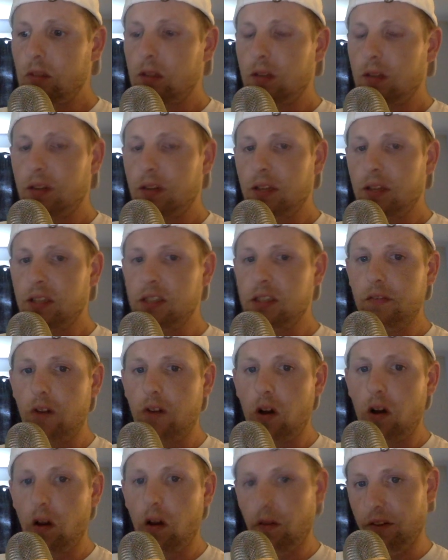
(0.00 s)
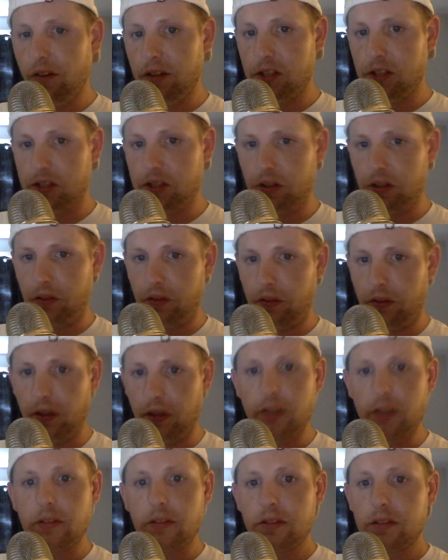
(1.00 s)
Things evolve into certain
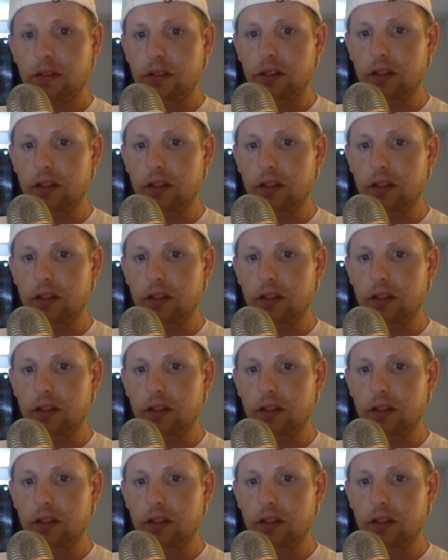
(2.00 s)
things,